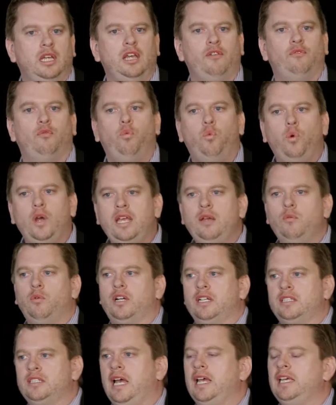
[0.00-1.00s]
If we
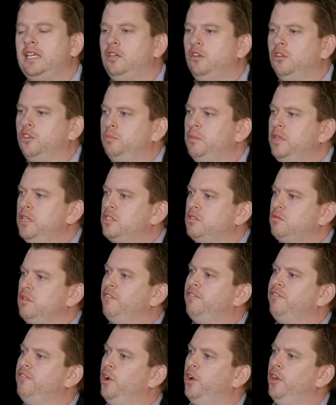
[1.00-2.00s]
want to take youth
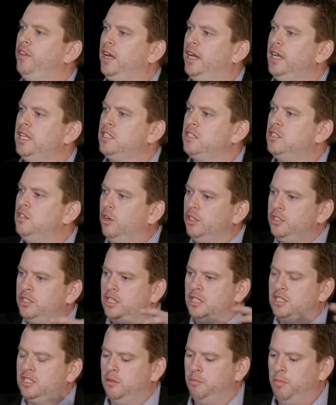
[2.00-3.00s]
ministry further, it's not
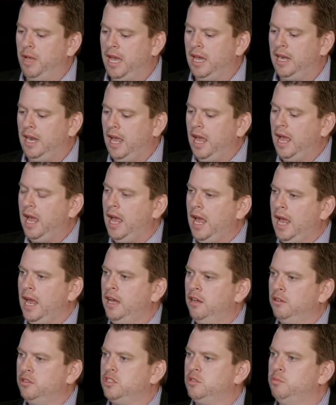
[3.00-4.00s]
just about
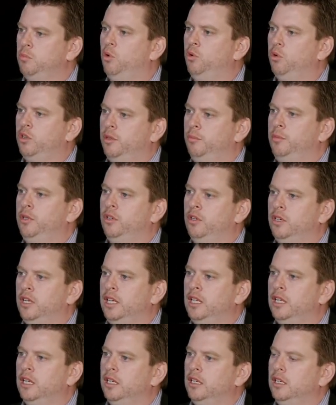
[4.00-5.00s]
our small
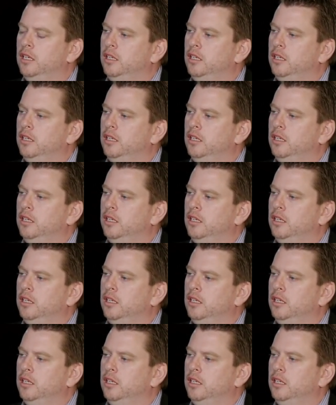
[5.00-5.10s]
community.